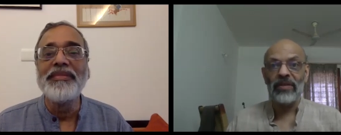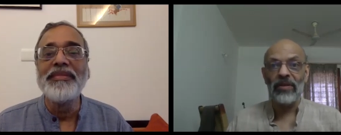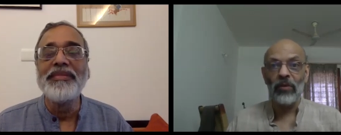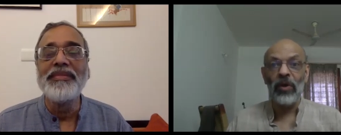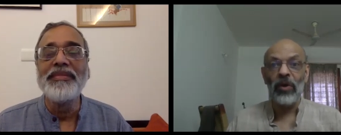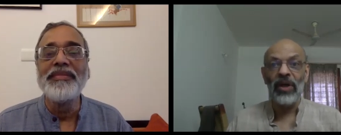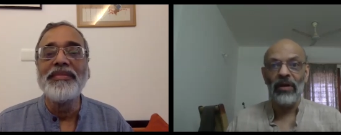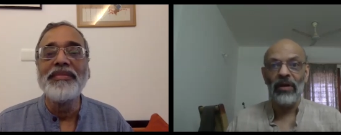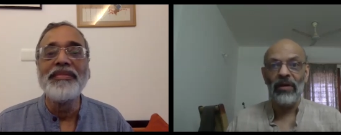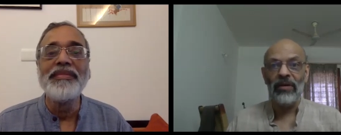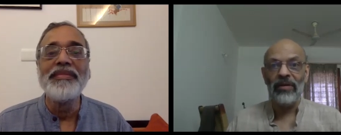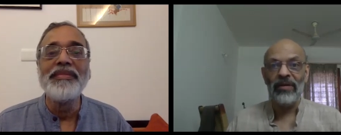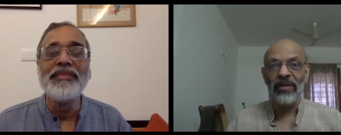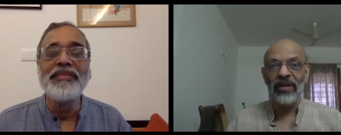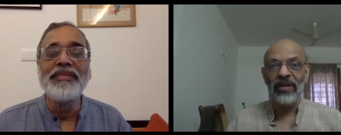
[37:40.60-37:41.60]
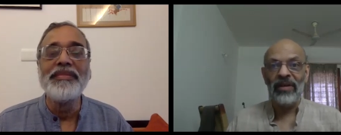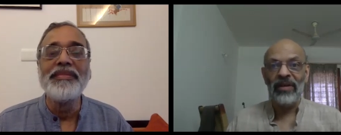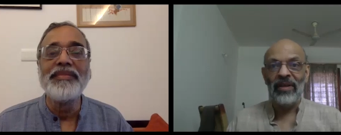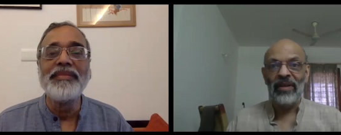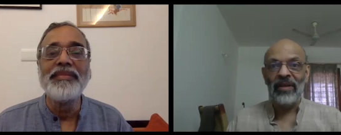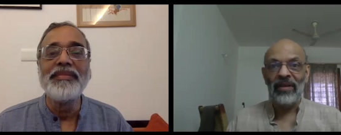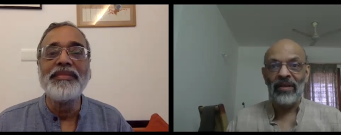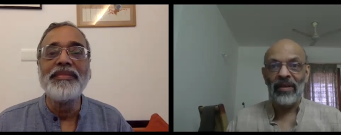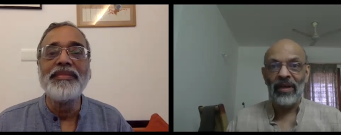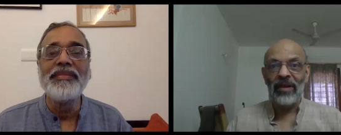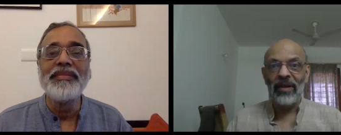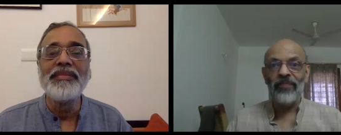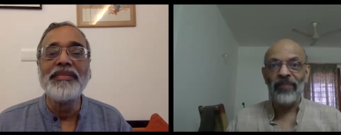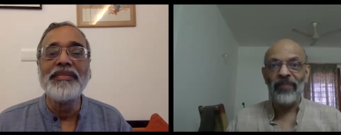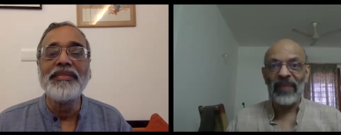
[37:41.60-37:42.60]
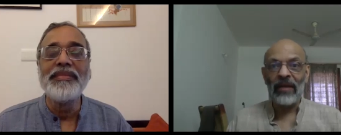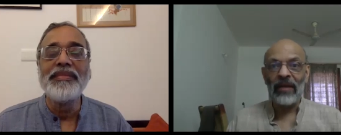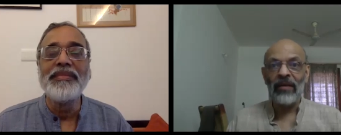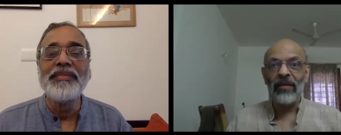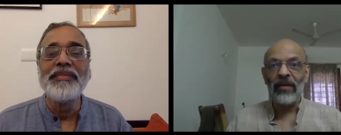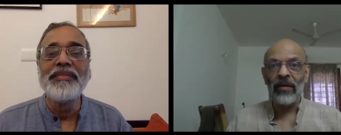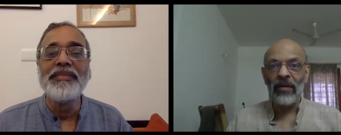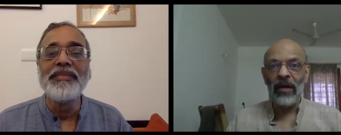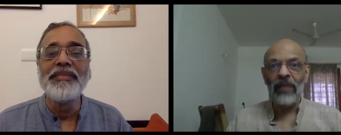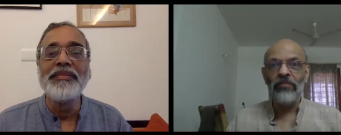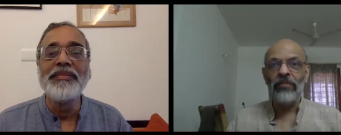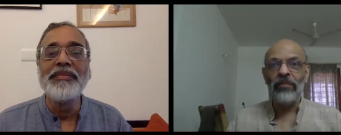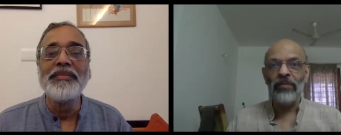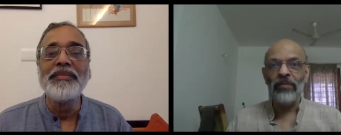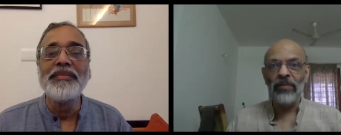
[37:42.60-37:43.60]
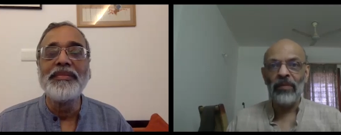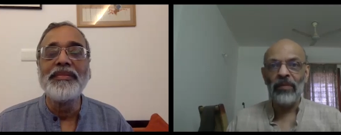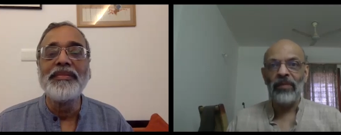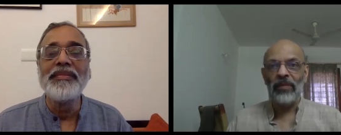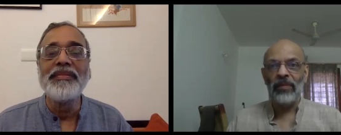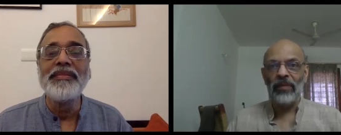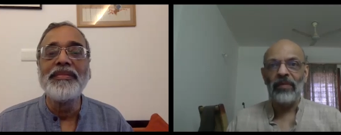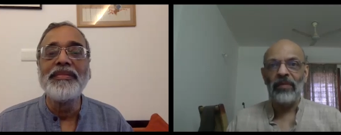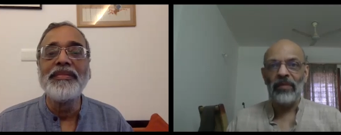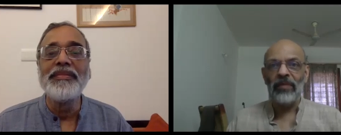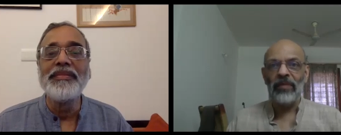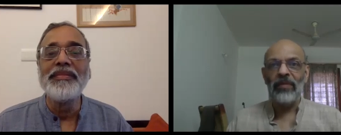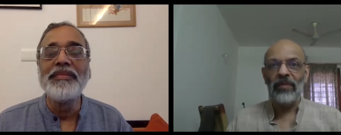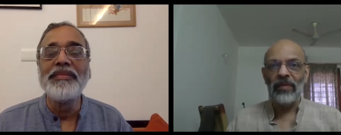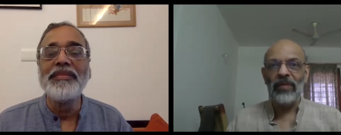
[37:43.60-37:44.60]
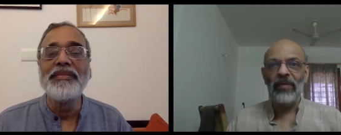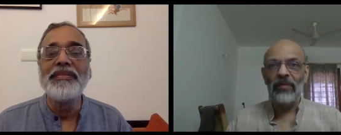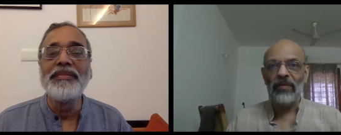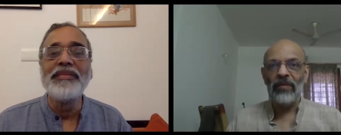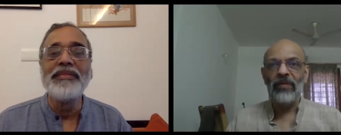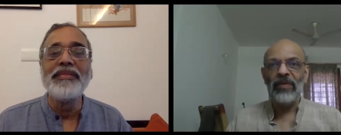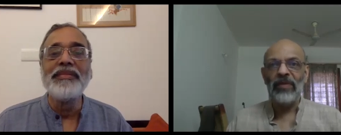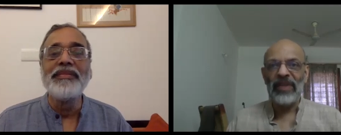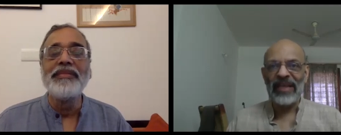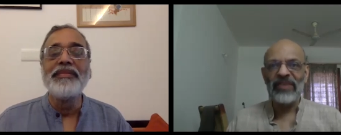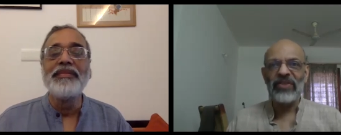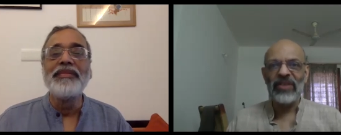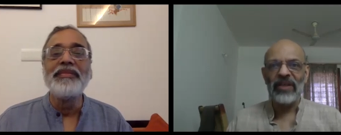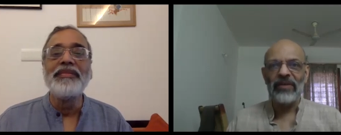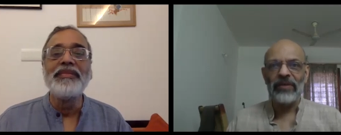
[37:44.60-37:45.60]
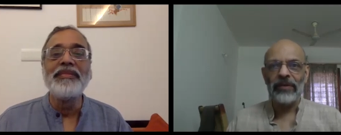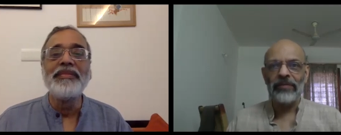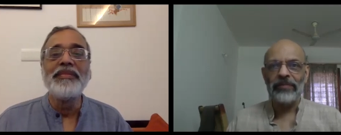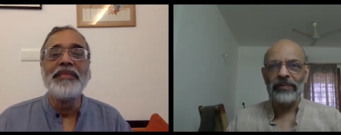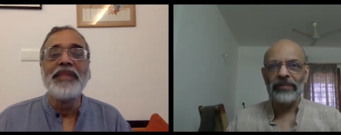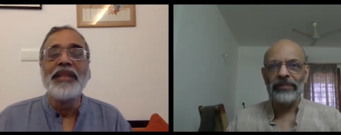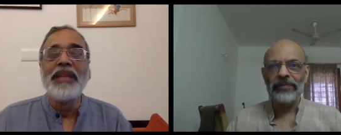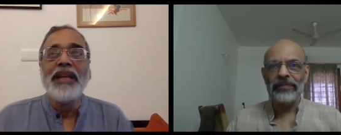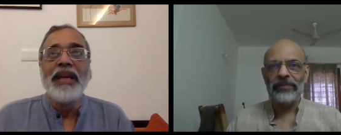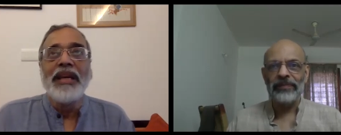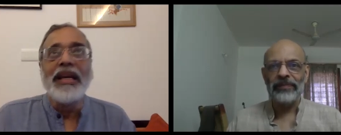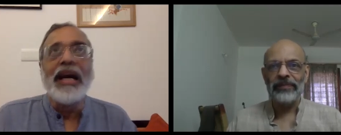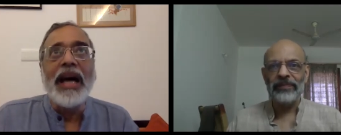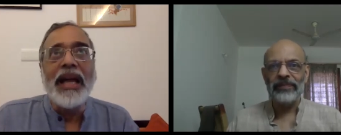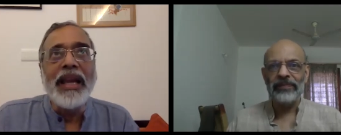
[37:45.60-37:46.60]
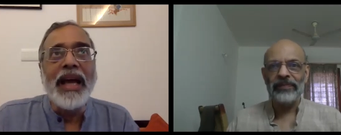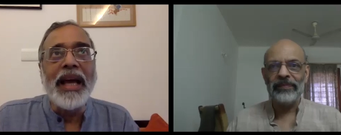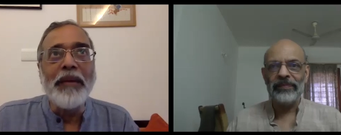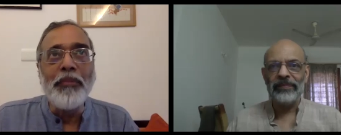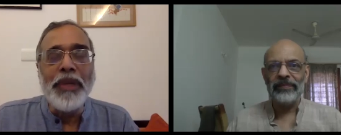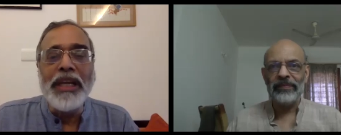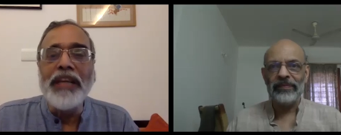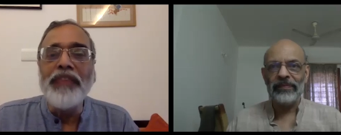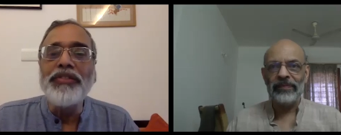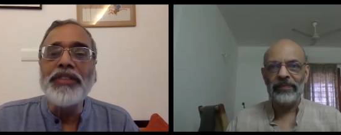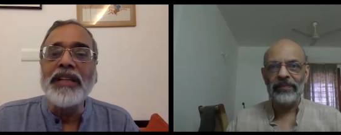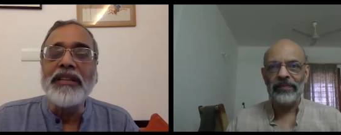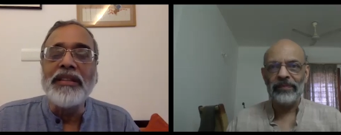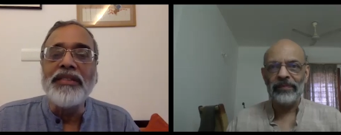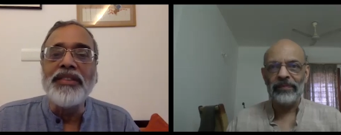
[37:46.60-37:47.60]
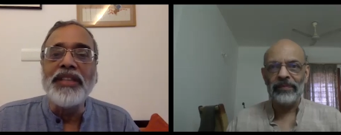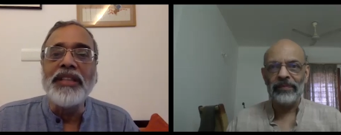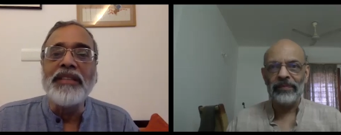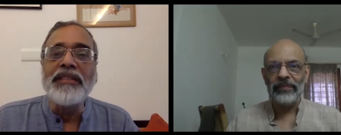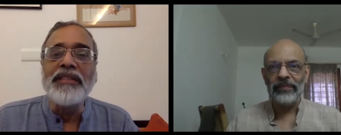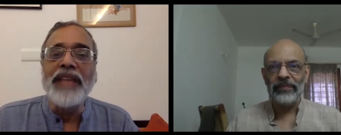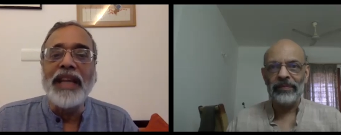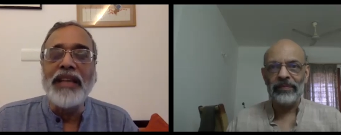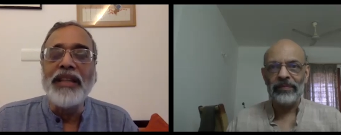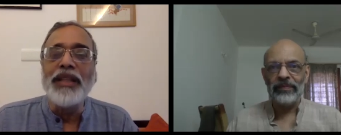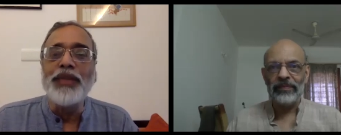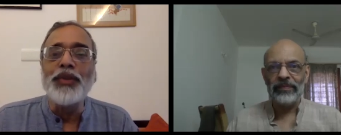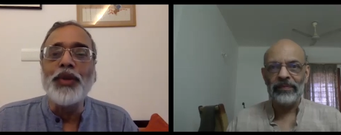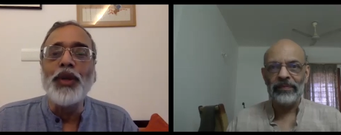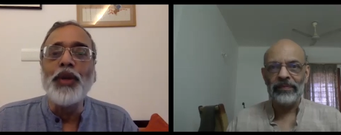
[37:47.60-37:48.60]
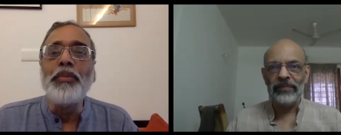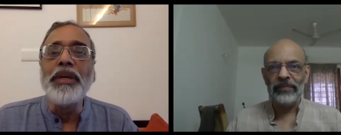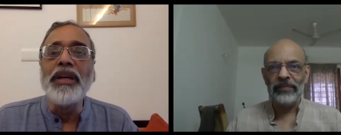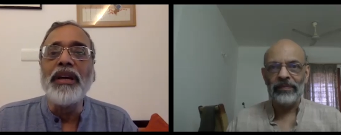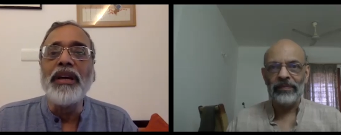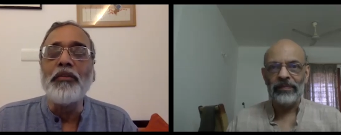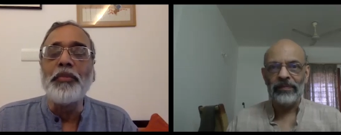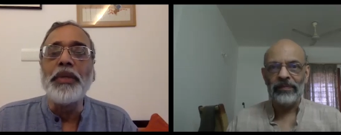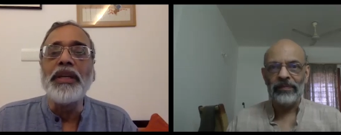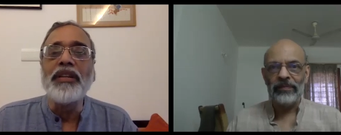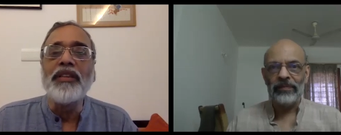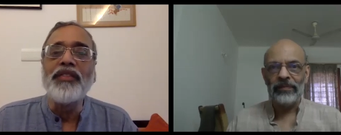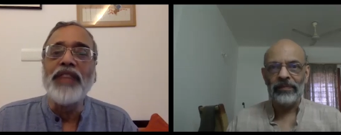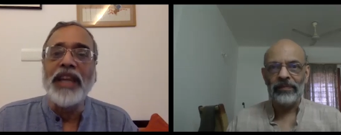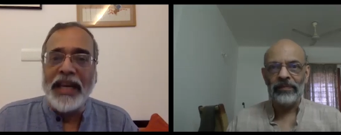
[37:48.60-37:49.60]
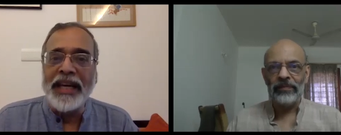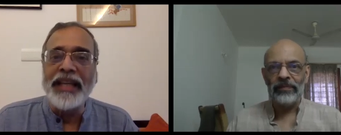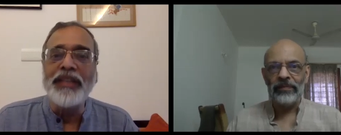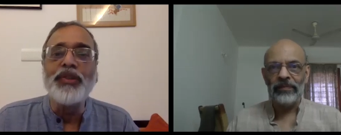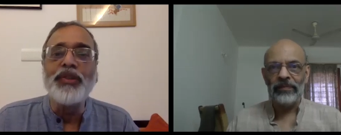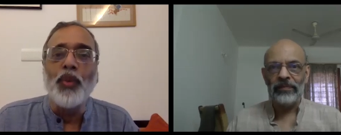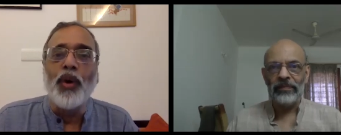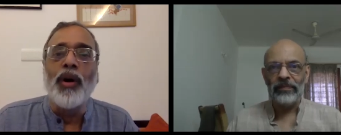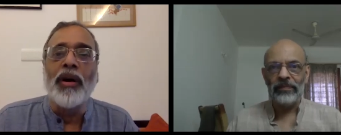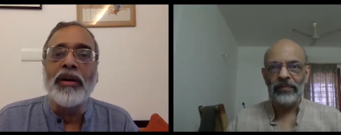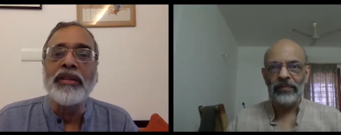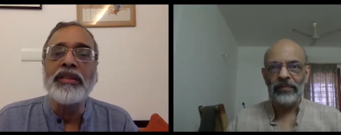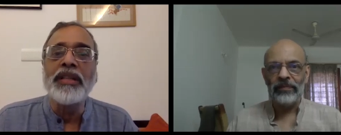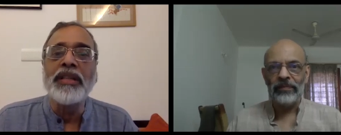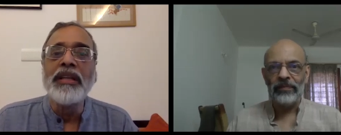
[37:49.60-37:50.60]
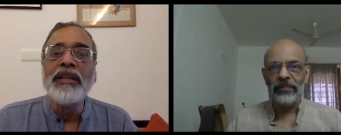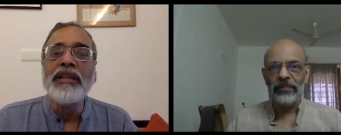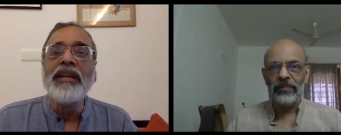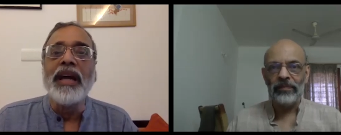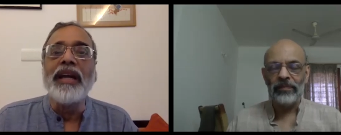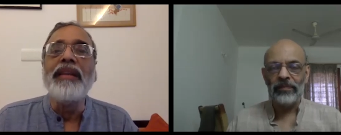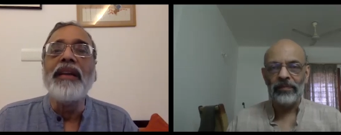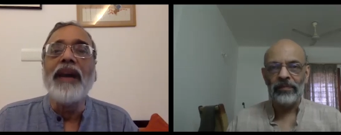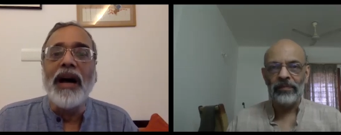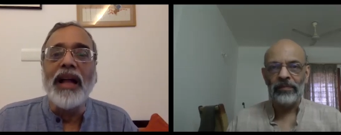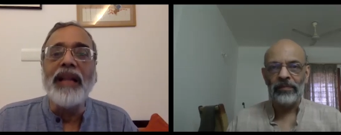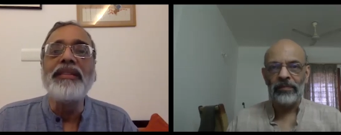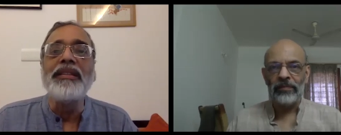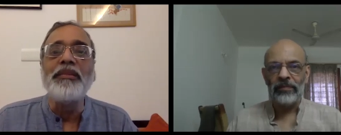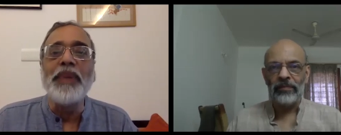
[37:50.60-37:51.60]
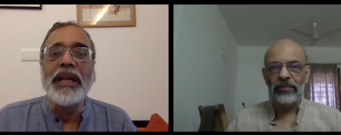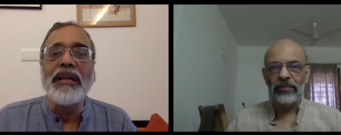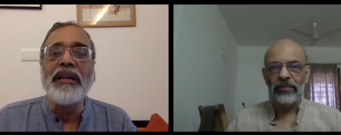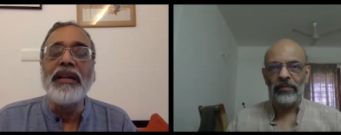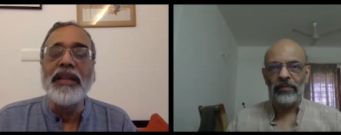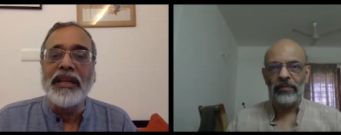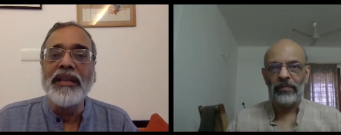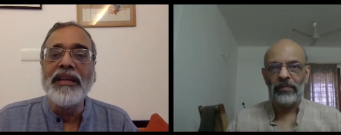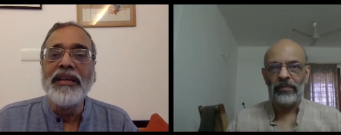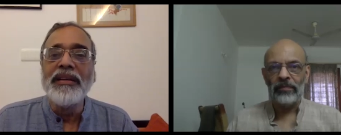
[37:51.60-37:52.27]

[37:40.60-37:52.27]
Speaker 1: the world um, come next year.
Speaker 2: Yeah, and I believe, Satyajit, that this will be a repeat of the AIDS wars. And ultimately,